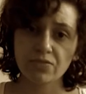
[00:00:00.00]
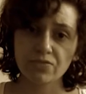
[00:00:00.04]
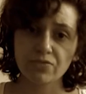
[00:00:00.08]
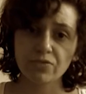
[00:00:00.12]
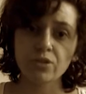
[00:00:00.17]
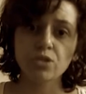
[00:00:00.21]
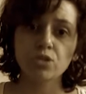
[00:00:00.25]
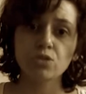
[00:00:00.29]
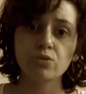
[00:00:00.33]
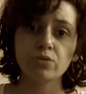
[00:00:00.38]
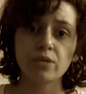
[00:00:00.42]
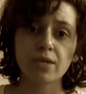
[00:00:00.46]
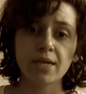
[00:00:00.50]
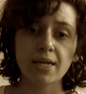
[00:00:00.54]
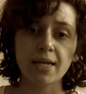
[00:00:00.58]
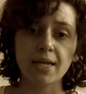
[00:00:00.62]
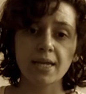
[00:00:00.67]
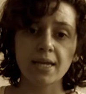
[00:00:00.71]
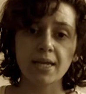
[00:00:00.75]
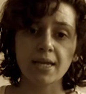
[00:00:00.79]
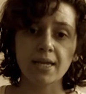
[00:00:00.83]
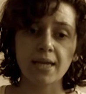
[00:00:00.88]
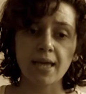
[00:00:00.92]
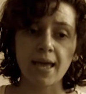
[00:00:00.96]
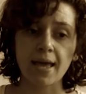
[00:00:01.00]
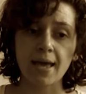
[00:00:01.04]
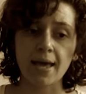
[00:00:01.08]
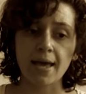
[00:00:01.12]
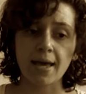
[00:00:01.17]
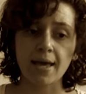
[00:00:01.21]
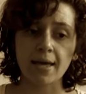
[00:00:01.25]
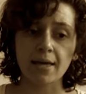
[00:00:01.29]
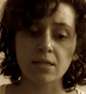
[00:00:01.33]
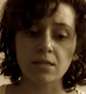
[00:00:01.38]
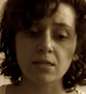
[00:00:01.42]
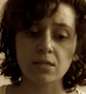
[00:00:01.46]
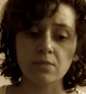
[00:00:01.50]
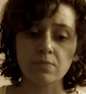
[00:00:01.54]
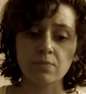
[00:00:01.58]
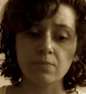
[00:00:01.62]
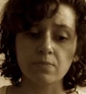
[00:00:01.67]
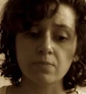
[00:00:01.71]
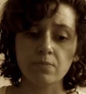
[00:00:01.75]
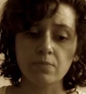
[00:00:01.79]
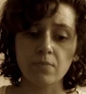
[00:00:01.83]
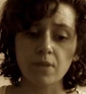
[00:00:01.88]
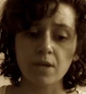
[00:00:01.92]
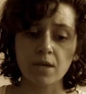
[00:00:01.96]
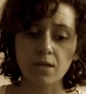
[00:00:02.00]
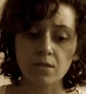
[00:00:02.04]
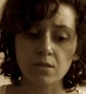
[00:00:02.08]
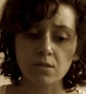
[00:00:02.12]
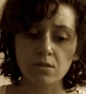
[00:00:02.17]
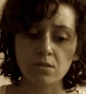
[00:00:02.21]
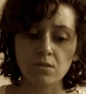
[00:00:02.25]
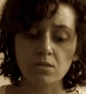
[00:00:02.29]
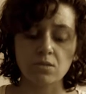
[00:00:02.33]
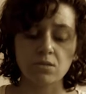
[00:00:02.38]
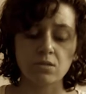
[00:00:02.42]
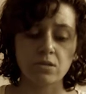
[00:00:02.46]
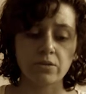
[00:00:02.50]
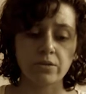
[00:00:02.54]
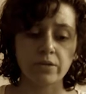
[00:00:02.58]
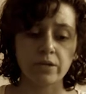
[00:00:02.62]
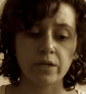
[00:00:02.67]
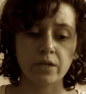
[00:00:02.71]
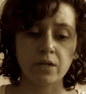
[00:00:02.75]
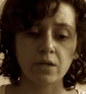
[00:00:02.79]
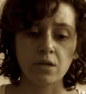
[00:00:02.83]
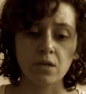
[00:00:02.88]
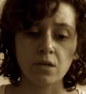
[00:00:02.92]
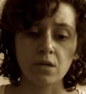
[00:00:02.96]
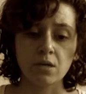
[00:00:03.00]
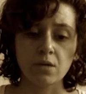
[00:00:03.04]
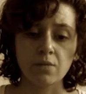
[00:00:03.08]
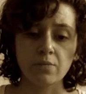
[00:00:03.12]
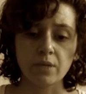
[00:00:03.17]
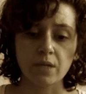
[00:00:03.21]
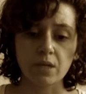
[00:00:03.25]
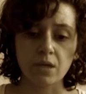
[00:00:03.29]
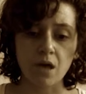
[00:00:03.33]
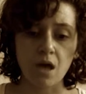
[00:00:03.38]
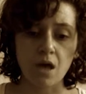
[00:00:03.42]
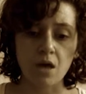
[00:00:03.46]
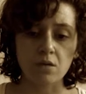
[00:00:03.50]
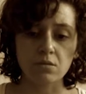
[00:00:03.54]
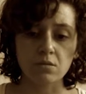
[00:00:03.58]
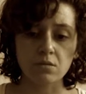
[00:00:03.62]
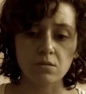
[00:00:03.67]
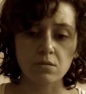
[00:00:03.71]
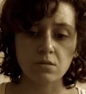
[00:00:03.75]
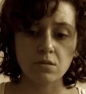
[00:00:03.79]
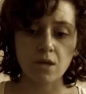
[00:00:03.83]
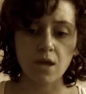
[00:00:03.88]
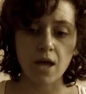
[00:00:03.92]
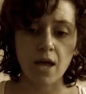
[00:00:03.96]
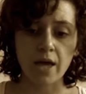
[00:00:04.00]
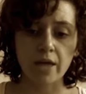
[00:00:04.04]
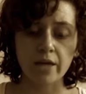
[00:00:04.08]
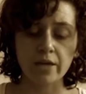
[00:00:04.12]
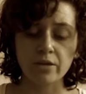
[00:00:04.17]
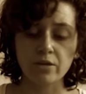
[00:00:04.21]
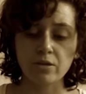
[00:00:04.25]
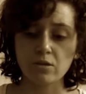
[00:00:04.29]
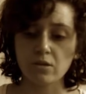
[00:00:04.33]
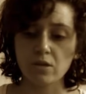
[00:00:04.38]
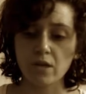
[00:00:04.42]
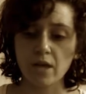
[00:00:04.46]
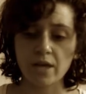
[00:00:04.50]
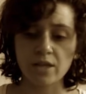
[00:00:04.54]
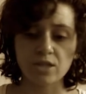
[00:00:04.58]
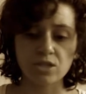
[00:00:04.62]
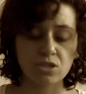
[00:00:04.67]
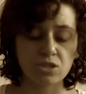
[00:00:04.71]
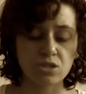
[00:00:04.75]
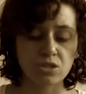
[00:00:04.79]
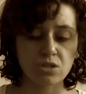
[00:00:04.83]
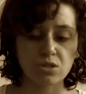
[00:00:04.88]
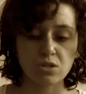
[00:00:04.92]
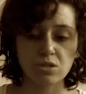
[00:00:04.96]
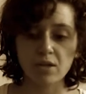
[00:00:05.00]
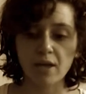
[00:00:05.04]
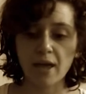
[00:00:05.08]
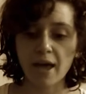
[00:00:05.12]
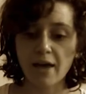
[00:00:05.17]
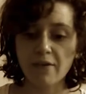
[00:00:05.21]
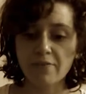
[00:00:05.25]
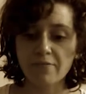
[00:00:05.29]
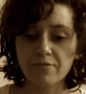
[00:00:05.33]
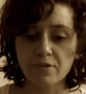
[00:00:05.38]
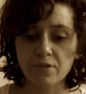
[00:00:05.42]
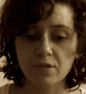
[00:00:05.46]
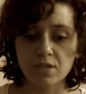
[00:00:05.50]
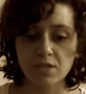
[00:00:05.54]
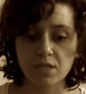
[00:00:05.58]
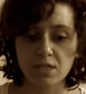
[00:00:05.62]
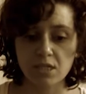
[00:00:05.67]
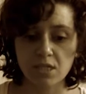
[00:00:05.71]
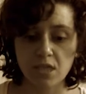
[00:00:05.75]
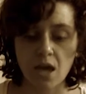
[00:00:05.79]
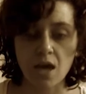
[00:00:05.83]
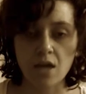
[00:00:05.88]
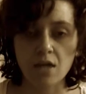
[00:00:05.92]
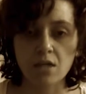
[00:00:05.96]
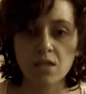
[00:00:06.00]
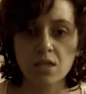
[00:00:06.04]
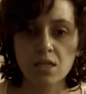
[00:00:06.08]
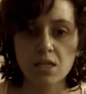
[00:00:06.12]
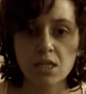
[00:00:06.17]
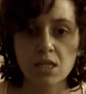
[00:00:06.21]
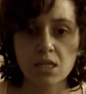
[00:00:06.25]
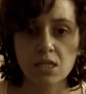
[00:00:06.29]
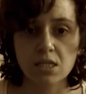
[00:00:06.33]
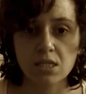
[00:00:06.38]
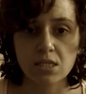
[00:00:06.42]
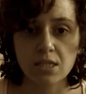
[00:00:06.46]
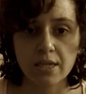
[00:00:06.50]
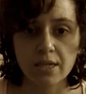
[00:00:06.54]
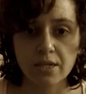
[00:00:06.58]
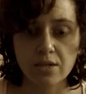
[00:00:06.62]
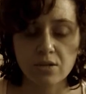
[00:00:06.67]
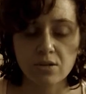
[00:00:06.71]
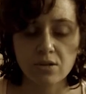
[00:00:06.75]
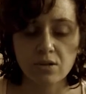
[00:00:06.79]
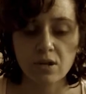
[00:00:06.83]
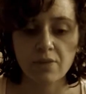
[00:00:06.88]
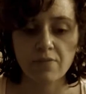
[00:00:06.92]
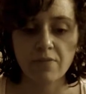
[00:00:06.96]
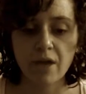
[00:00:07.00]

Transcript: is frustrating and unnecessary, because I just could have done this.